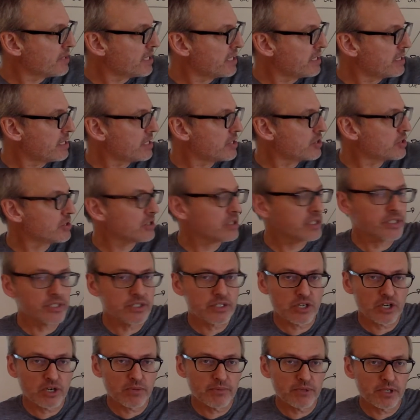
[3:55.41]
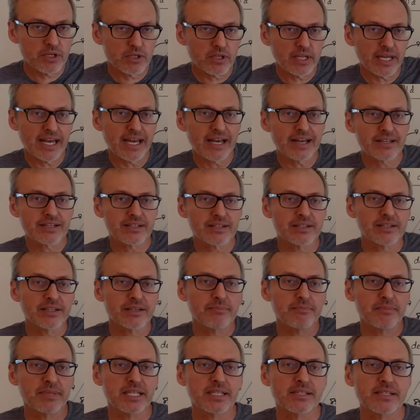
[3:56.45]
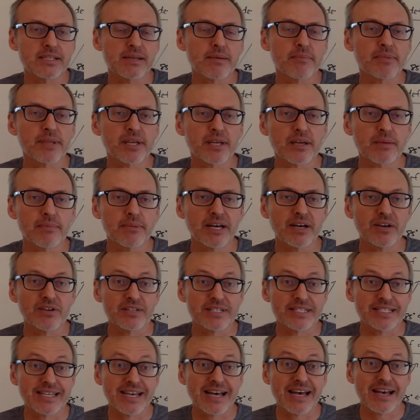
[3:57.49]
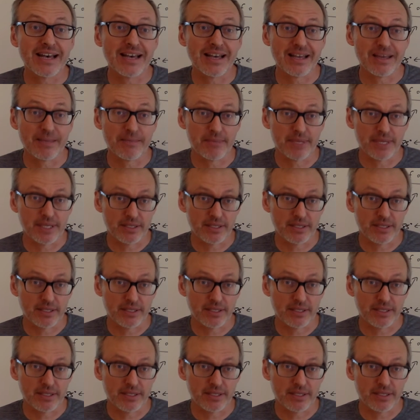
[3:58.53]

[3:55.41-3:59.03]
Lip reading: initial and terminal actually means something about time.